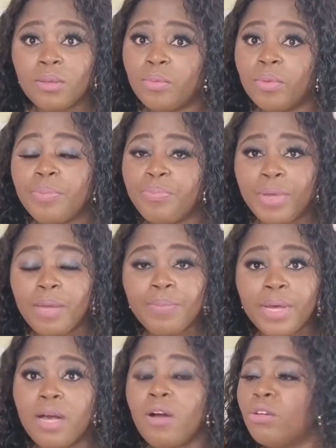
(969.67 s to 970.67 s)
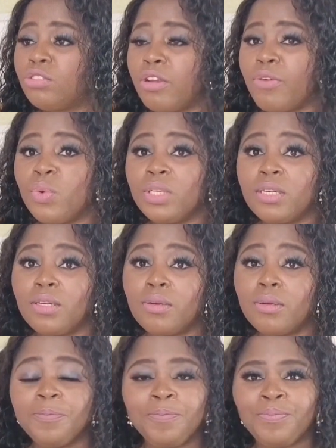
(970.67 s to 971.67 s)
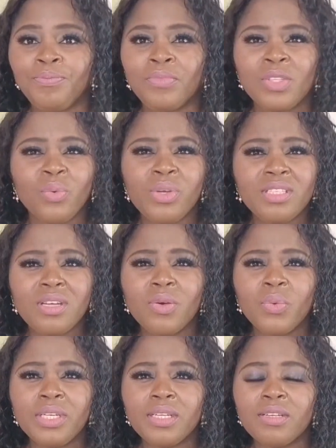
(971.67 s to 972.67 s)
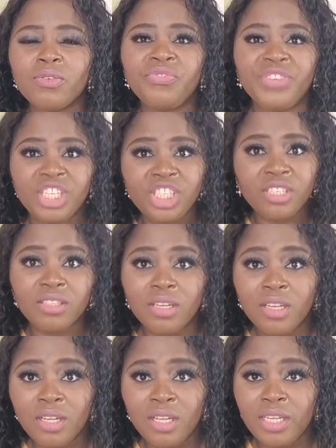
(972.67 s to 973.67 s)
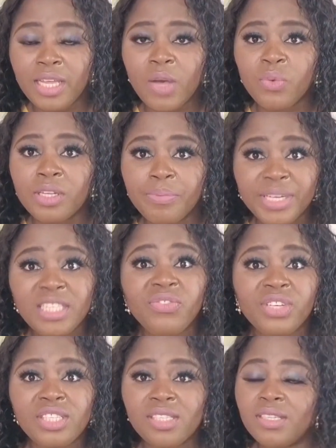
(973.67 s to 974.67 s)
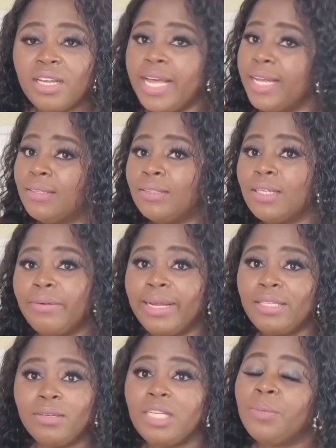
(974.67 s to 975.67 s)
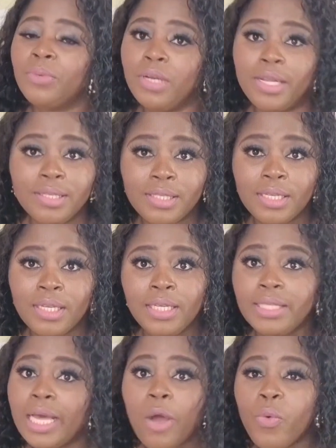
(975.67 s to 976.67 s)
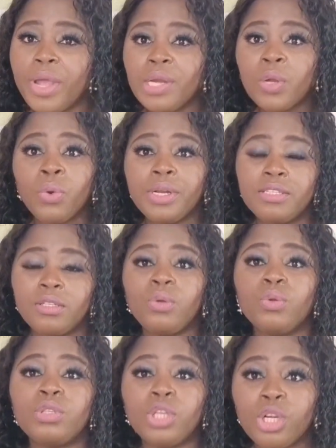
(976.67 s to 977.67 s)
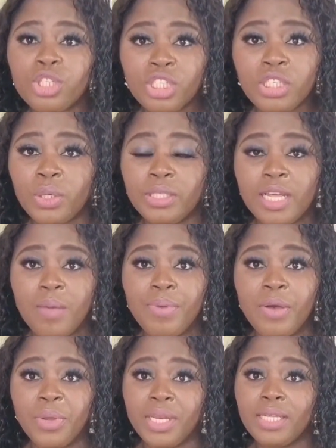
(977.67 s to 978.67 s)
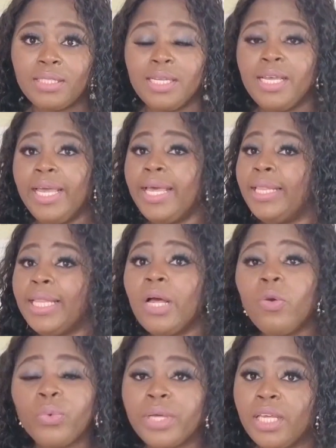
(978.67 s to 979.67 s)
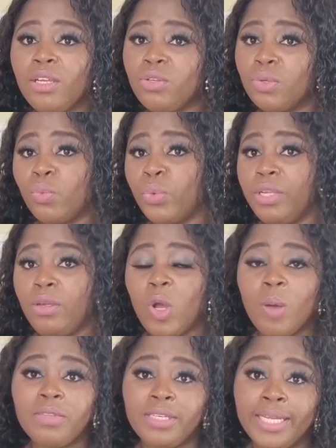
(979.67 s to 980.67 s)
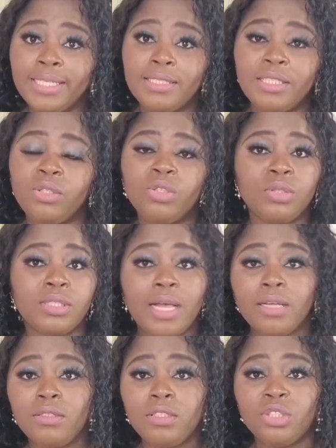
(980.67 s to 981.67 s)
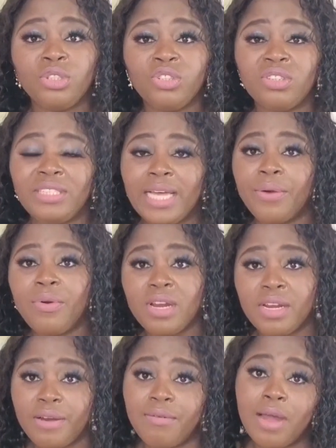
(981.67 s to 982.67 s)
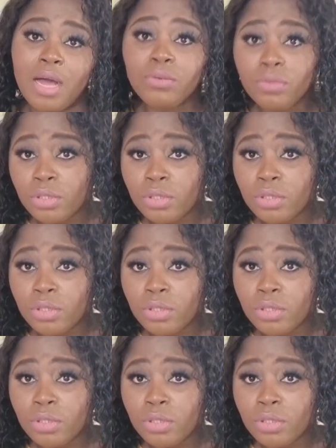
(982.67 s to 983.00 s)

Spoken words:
paper, or sorry, with a what's it called, with a visher, yeah, with a bet visher, and write your name on it. That way, no one is going to touch it or tamper with it, and that way, you don't. When you come the next day, you don't need to start running around